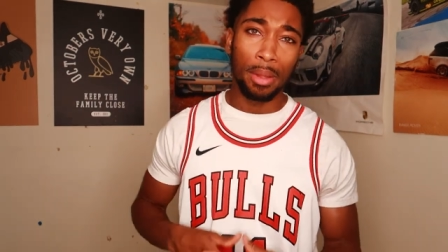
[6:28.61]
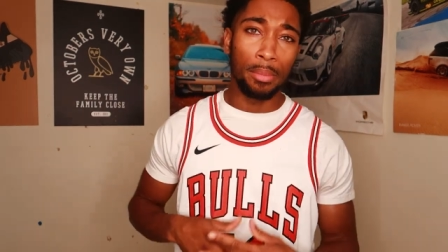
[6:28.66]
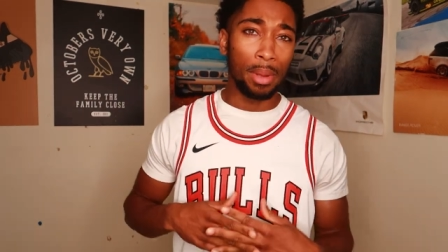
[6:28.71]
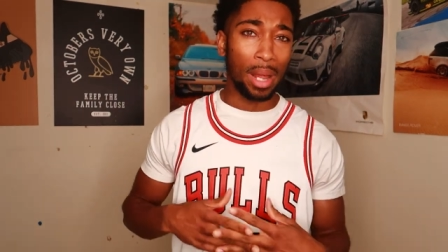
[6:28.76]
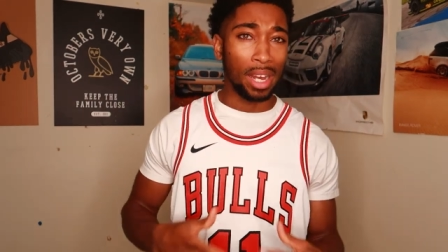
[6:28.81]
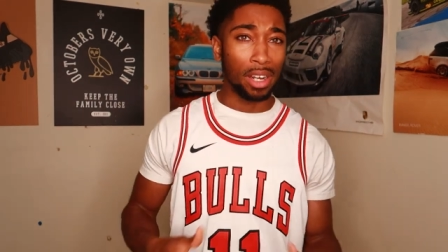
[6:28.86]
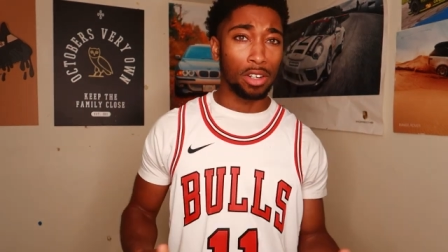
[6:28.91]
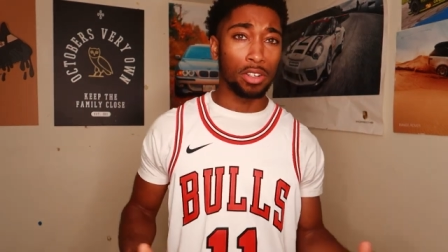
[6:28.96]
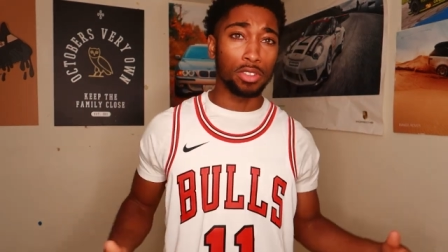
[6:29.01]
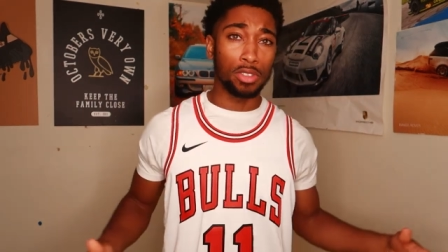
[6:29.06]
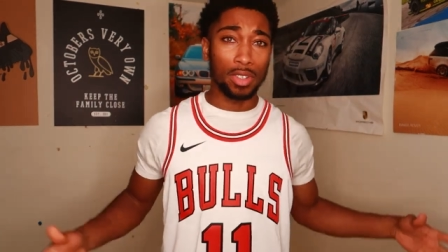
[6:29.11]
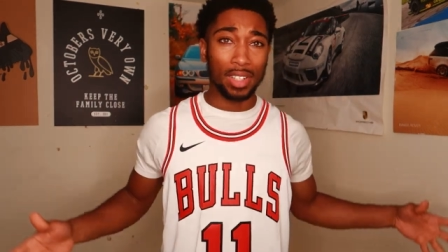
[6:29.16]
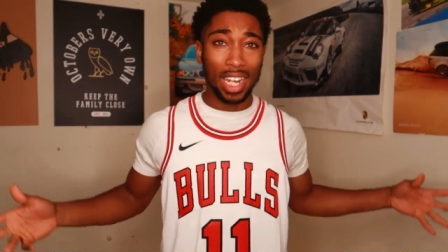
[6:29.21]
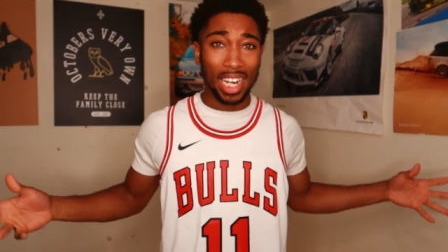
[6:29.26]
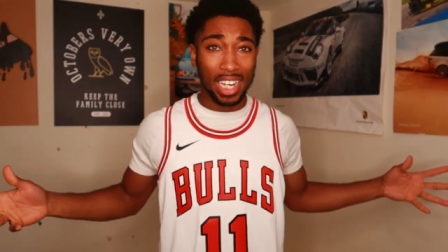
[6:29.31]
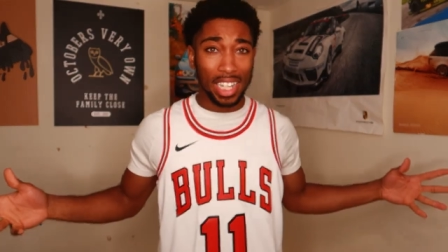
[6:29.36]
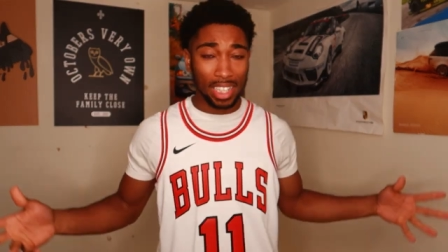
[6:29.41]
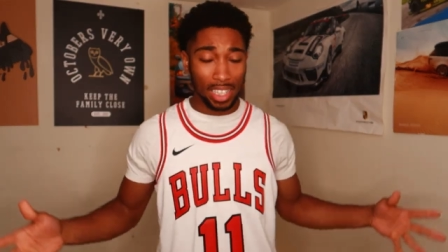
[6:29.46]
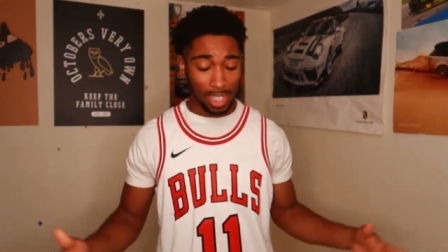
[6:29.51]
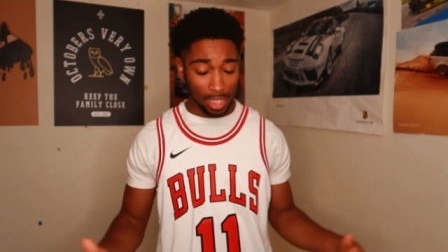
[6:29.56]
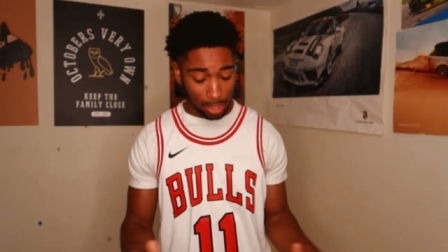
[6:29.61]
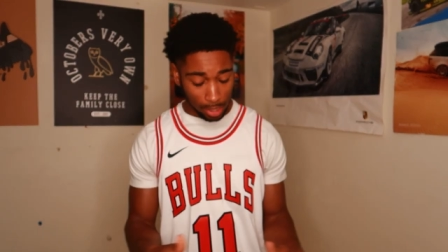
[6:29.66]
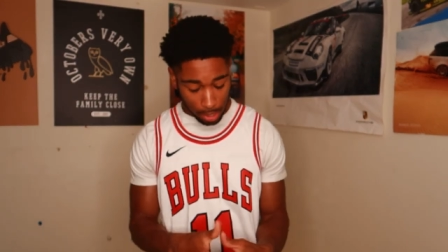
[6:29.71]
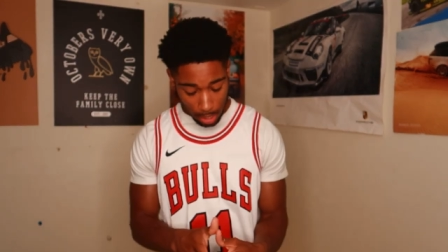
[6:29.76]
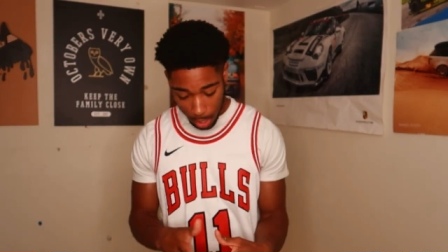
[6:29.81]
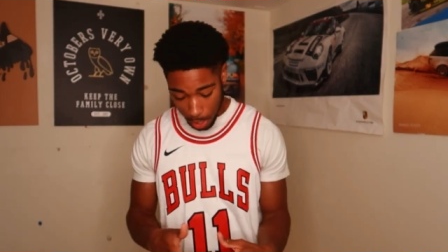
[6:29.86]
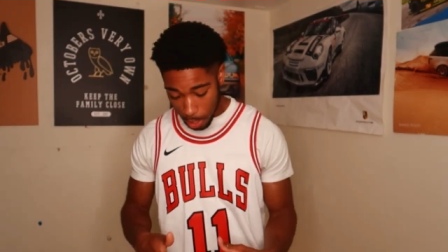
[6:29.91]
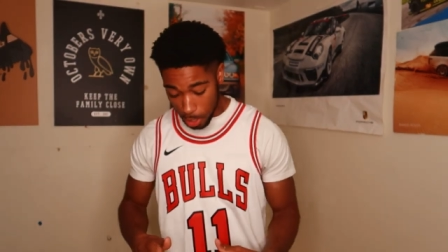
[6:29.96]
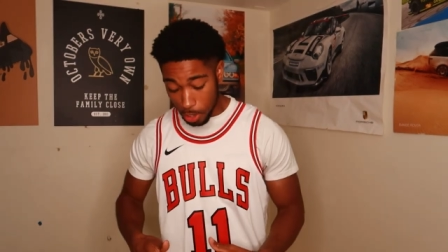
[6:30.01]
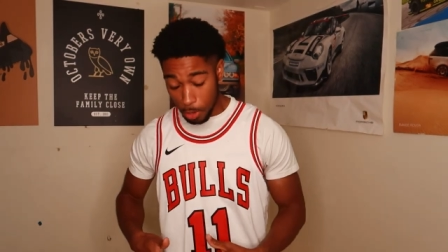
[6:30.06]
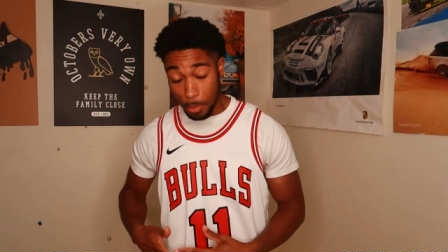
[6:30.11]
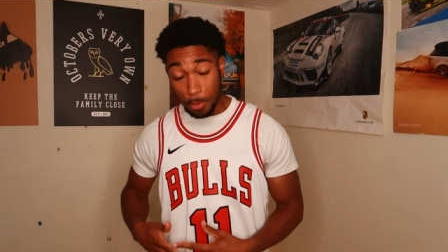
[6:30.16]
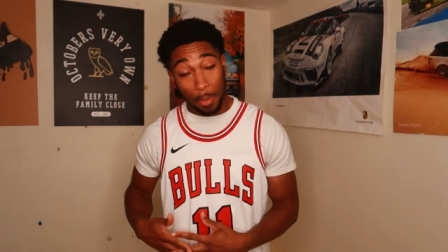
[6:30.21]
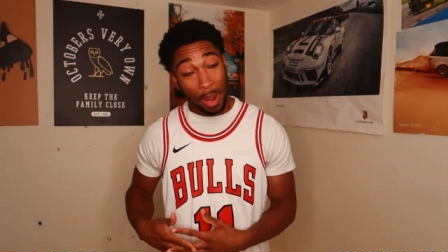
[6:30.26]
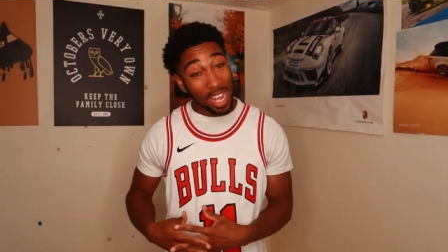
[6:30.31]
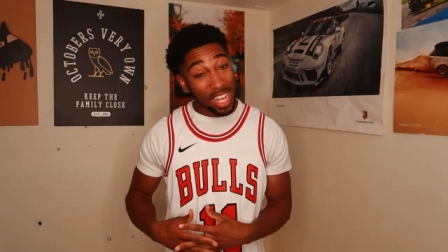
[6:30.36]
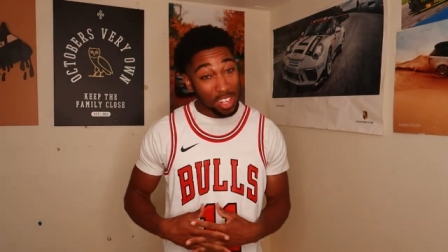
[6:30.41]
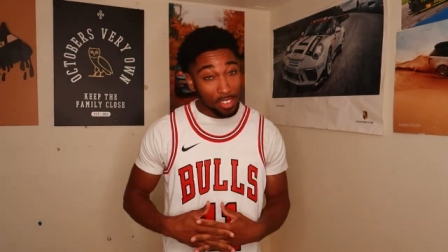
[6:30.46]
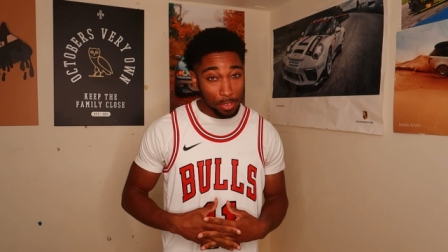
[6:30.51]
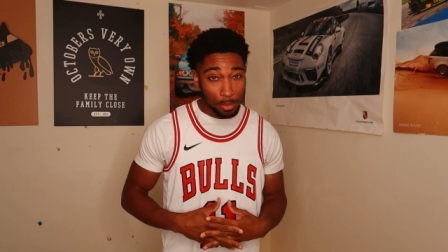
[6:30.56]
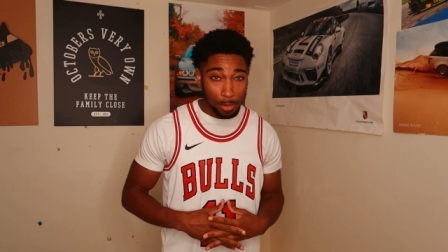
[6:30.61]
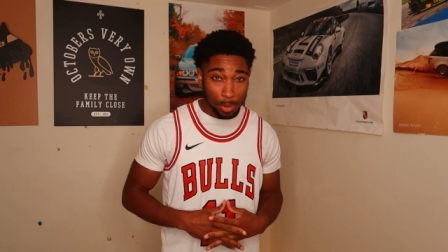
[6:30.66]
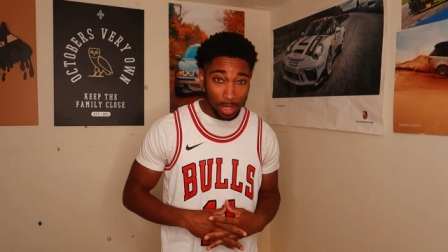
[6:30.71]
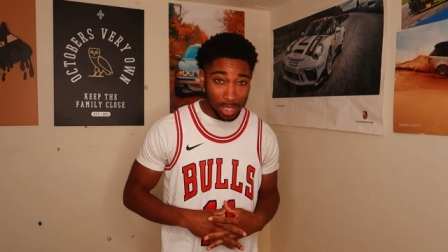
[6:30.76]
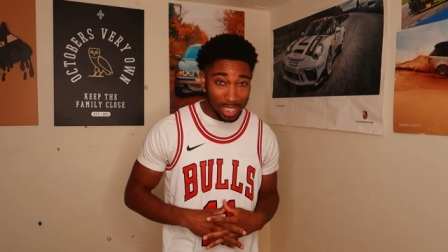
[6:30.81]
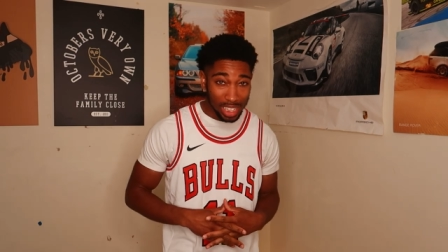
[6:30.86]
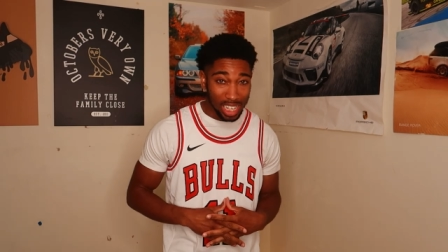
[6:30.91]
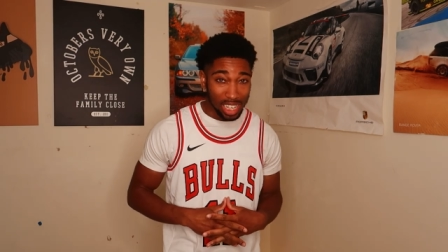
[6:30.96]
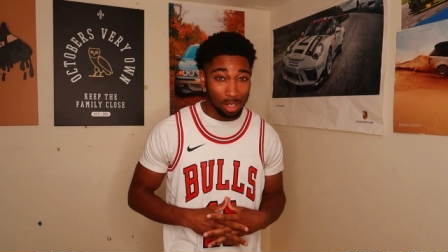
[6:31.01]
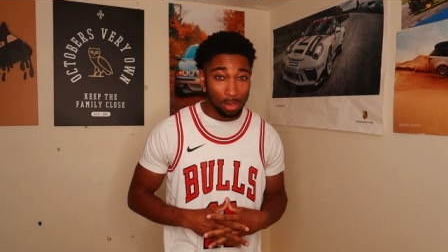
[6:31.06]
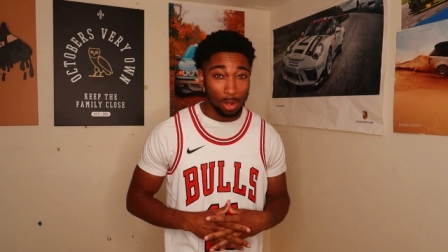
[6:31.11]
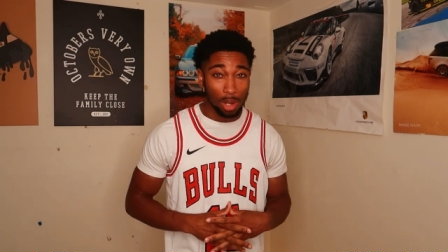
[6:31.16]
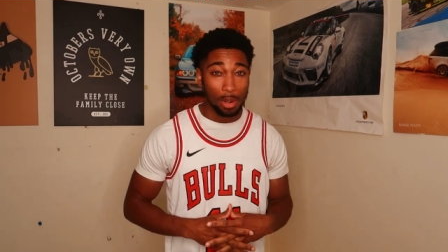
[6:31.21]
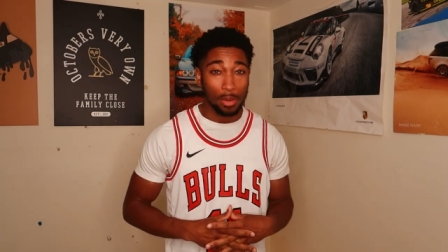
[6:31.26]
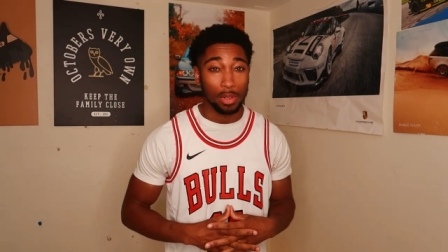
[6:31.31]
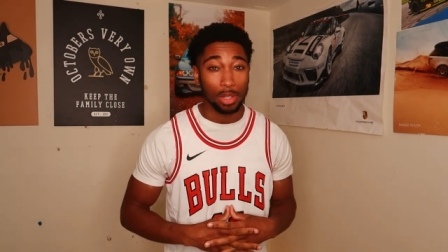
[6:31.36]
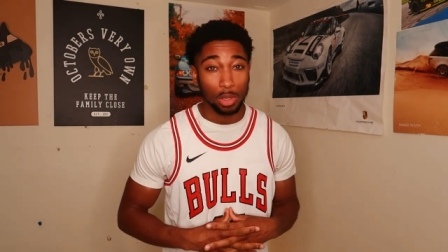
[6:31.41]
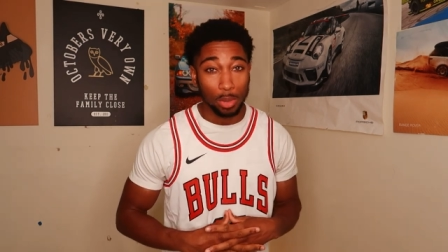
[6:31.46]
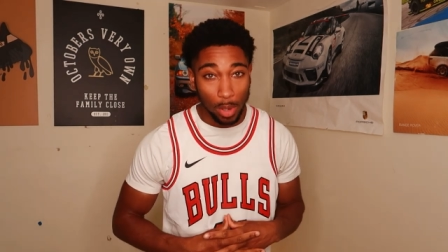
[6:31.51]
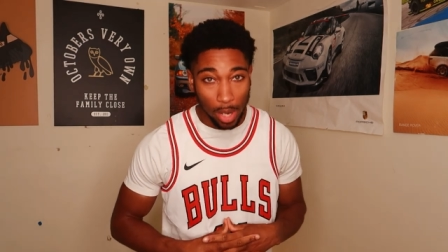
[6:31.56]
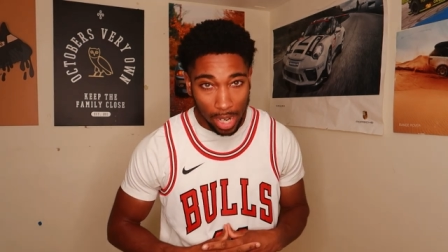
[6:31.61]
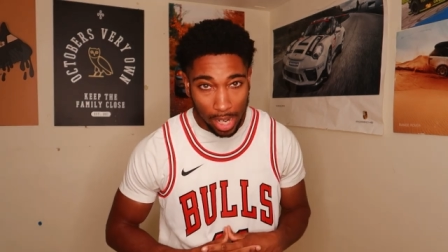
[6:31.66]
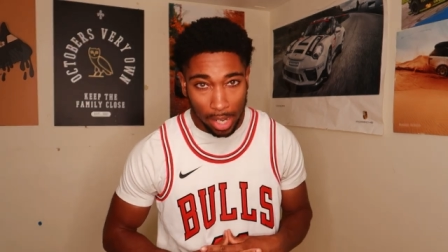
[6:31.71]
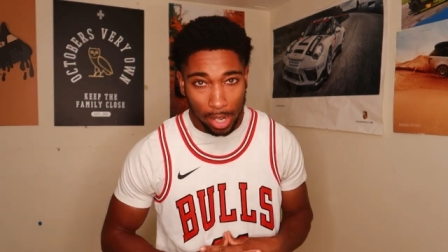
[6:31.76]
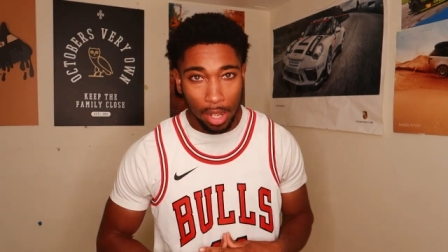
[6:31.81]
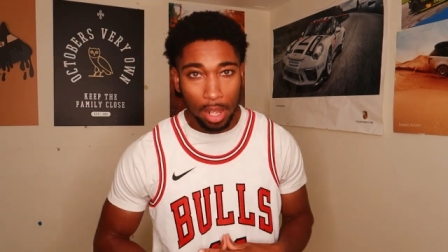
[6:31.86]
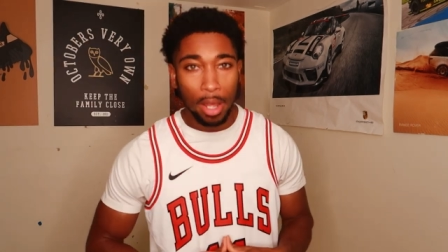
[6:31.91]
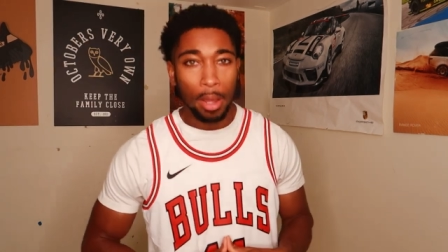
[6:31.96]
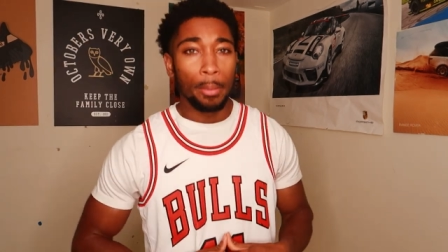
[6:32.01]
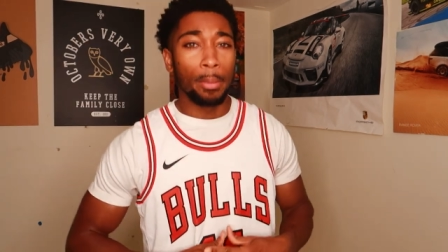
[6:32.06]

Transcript: black goes with anything you might even be able to get away with gray,